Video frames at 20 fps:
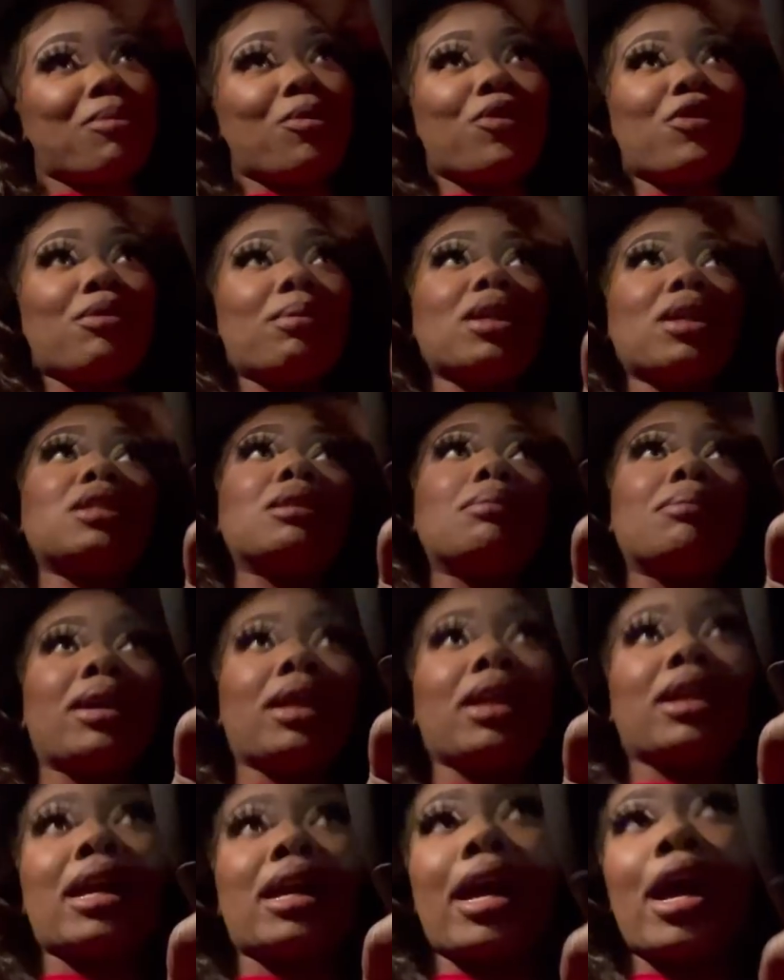We finna make some
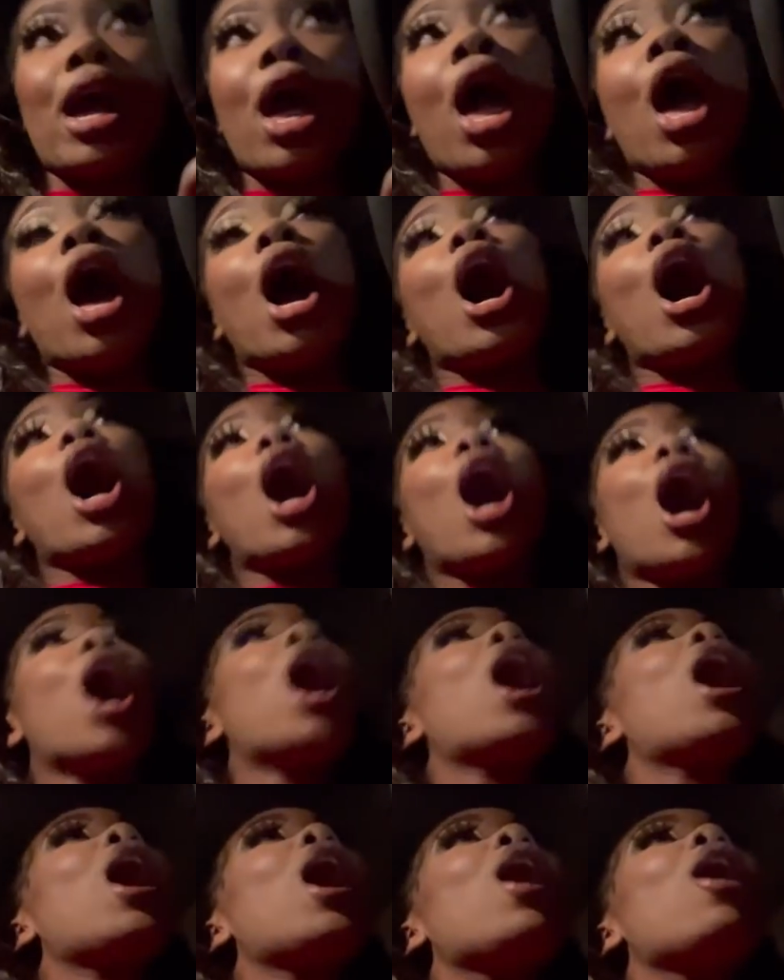money tonight.
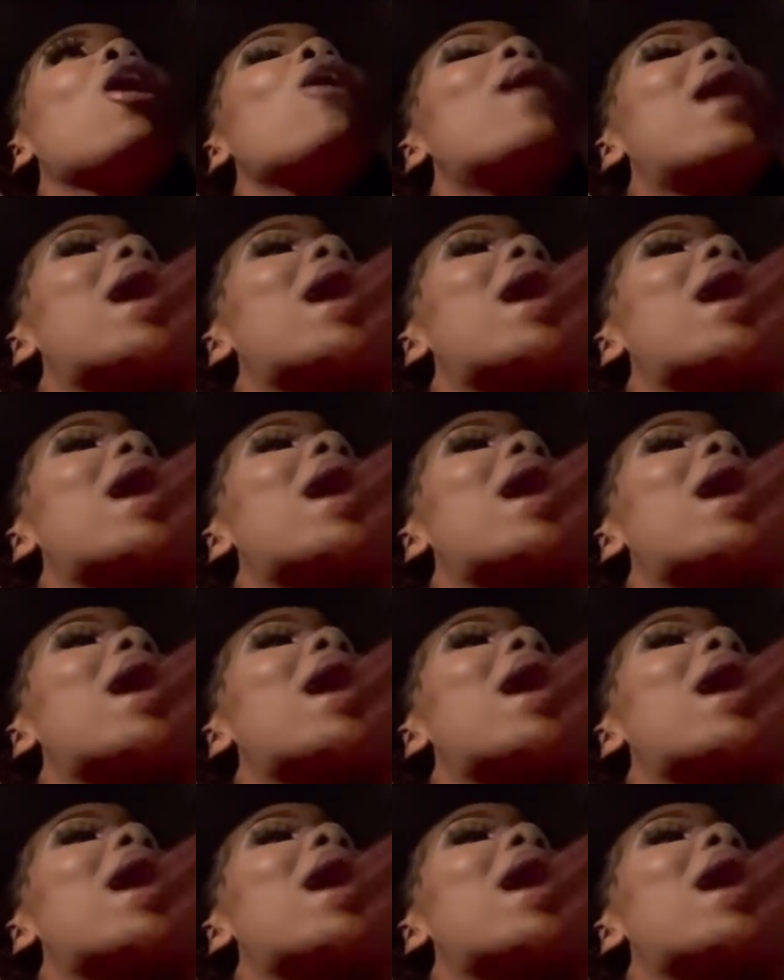Oh,